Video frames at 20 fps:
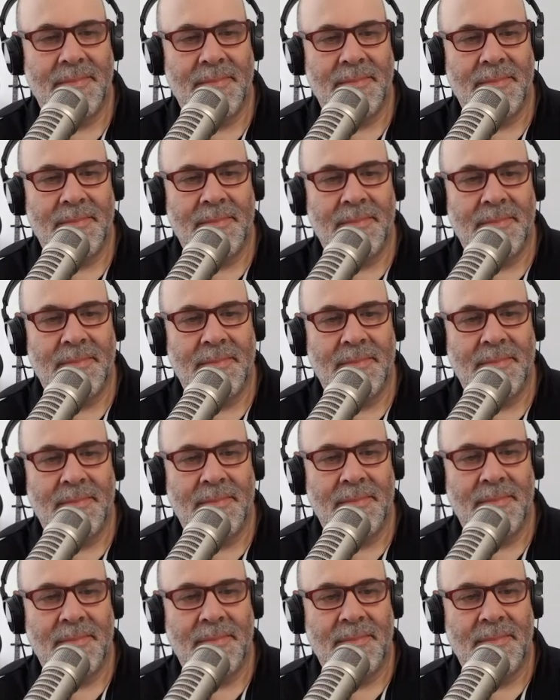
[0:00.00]

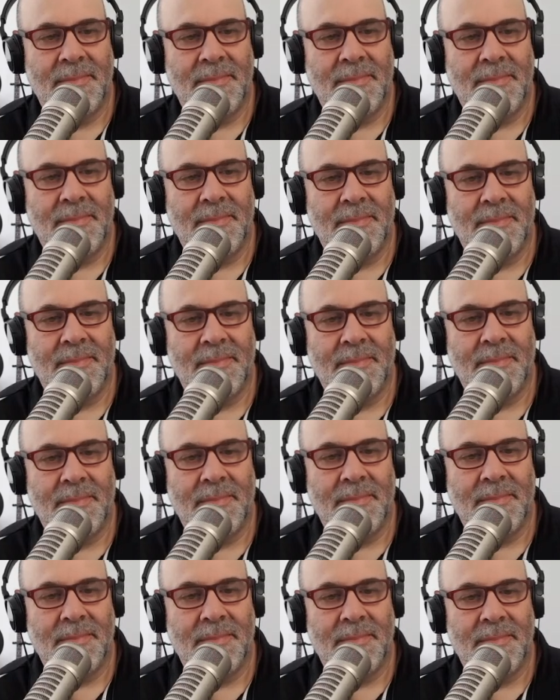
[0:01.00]

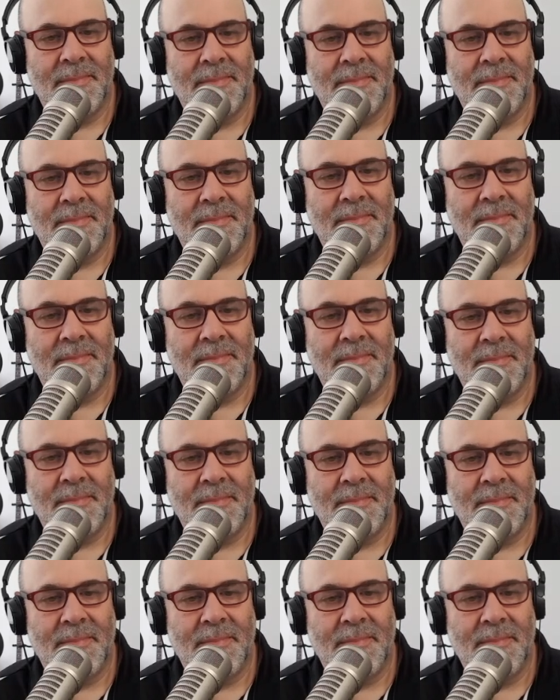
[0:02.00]

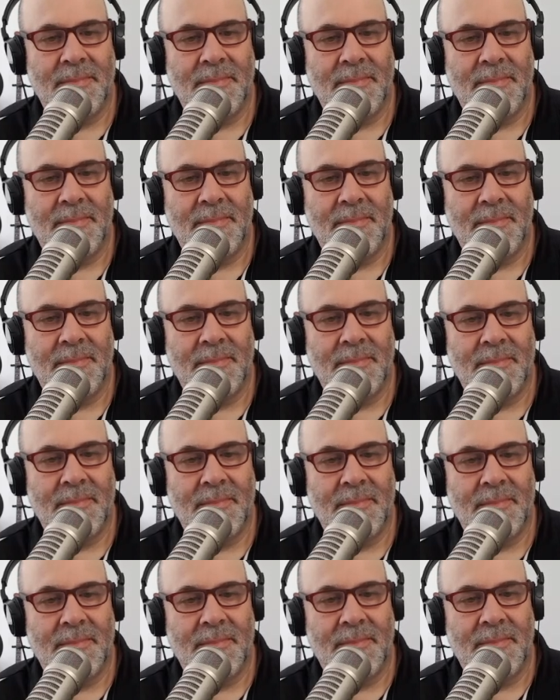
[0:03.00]

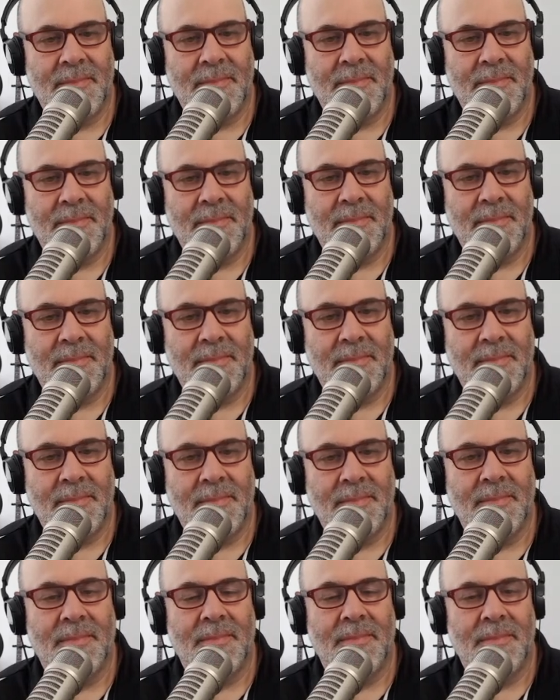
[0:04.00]

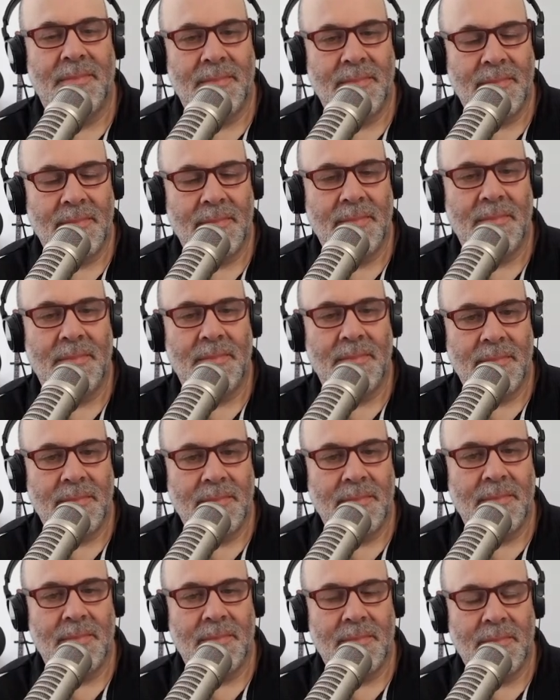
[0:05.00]

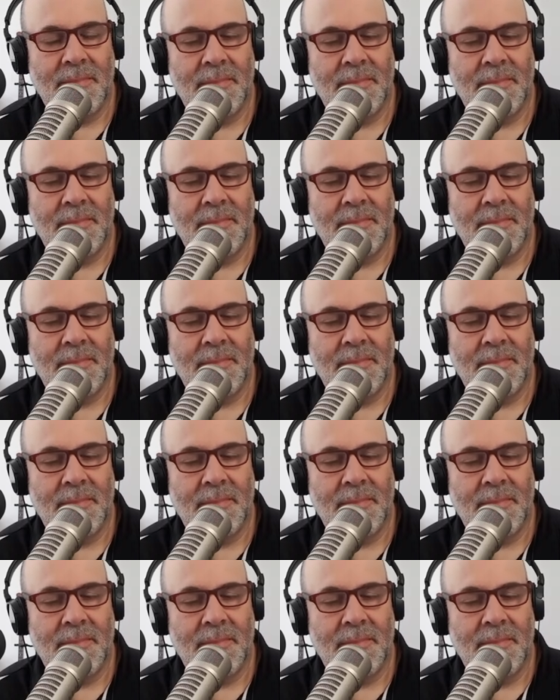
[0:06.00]
(silent)